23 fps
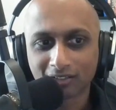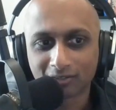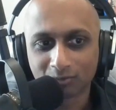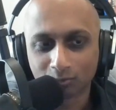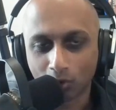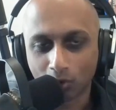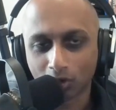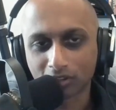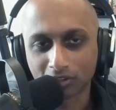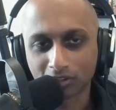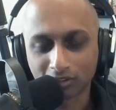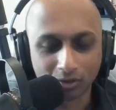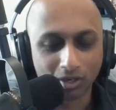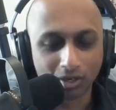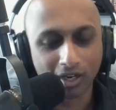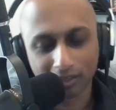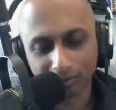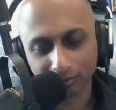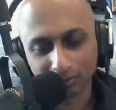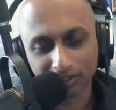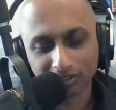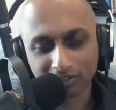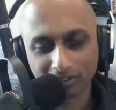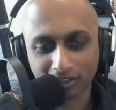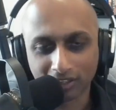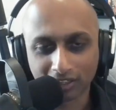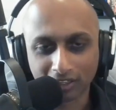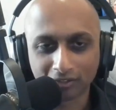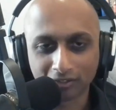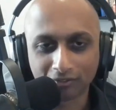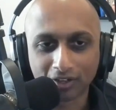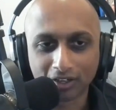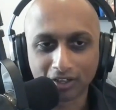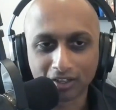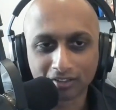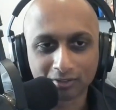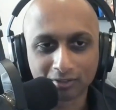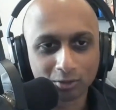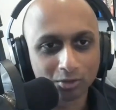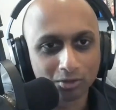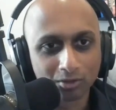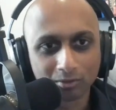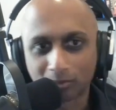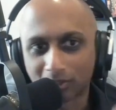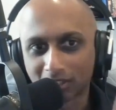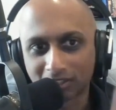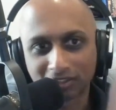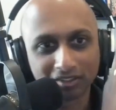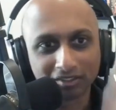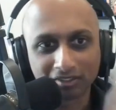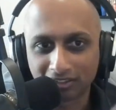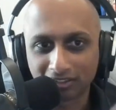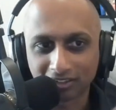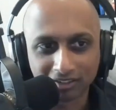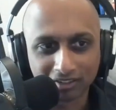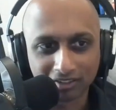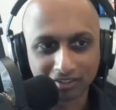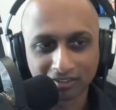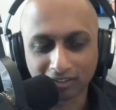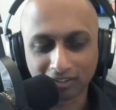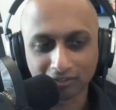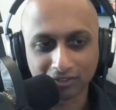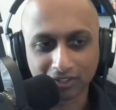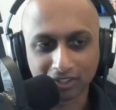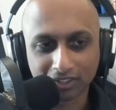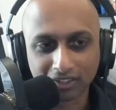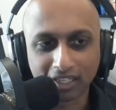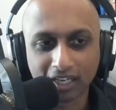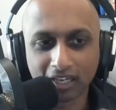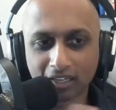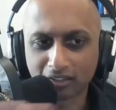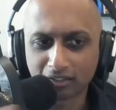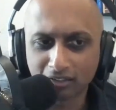wallet or hardware signing device or multi-sig and stuff like that.